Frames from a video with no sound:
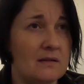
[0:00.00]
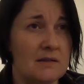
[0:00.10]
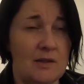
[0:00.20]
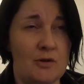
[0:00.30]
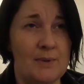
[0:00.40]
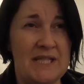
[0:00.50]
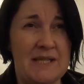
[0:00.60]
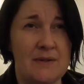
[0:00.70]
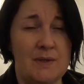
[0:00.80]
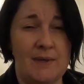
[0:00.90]
it's not coming
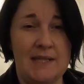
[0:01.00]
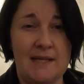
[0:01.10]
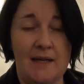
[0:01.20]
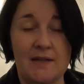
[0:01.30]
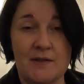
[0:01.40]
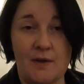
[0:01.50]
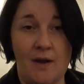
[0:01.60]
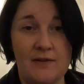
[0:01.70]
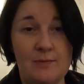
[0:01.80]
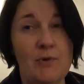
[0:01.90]
until the 22nd. So I
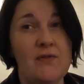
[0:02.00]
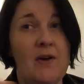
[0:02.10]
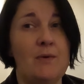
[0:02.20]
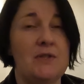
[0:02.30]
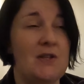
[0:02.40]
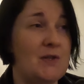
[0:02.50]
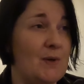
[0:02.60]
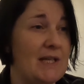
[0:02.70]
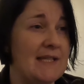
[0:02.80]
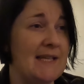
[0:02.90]
have to move that one to the
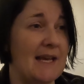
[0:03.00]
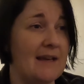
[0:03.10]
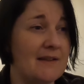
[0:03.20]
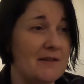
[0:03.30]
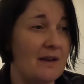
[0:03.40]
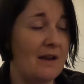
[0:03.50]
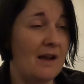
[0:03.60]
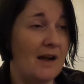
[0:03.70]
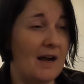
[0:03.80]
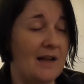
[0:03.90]
26th,
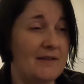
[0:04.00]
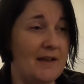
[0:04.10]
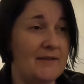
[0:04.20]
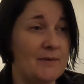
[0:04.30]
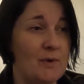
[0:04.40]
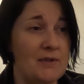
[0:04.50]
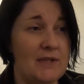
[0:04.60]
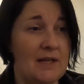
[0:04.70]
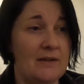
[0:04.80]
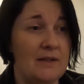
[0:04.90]
and then the one
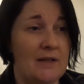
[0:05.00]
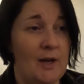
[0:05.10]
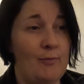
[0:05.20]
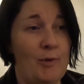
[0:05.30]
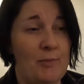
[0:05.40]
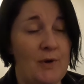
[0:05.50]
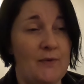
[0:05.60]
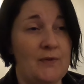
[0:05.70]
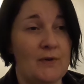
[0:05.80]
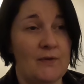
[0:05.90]
that had been
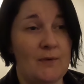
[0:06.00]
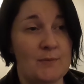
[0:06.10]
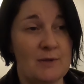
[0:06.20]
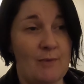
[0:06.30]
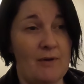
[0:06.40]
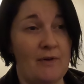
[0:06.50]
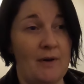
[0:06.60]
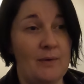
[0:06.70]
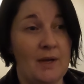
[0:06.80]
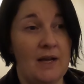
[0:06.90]
moved from
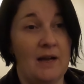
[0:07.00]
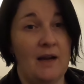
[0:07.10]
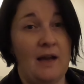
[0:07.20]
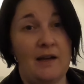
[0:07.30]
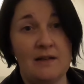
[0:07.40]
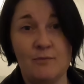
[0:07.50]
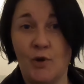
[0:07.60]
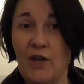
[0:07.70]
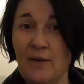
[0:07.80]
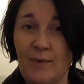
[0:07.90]
tomorrow, I can
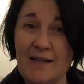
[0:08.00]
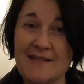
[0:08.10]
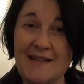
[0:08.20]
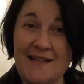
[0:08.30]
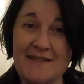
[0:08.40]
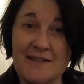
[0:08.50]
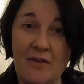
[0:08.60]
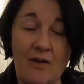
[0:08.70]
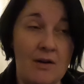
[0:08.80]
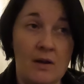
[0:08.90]
put in Wednesday's
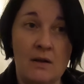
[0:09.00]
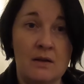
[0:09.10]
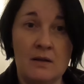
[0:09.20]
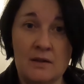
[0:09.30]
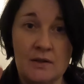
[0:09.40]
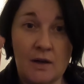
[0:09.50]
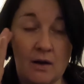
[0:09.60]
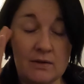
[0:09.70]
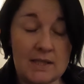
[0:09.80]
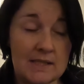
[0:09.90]
slot.
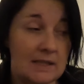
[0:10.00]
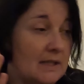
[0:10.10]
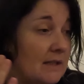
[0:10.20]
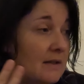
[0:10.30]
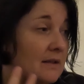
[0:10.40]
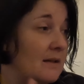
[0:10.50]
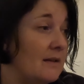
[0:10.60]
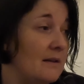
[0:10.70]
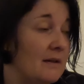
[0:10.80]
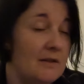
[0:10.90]
Honestly,
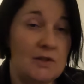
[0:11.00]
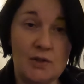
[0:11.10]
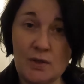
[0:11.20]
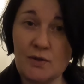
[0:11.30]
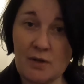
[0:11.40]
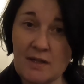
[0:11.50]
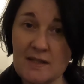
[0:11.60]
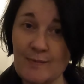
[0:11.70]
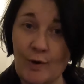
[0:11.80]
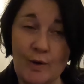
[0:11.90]
to do
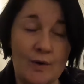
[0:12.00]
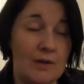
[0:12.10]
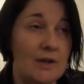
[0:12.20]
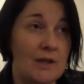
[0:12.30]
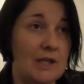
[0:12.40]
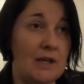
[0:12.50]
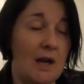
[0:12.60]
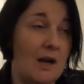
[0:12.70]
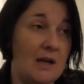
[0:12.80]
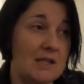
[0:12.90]
transport
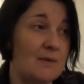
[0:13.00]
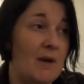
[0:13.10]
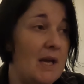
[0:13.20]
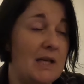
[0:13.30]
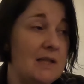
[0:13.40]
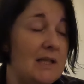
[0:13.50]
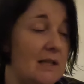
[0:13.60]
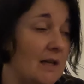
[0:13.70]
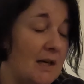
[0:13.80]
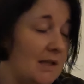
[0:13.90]
I swear you
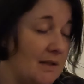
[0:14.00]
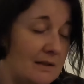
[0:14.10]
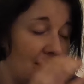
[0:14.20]
need like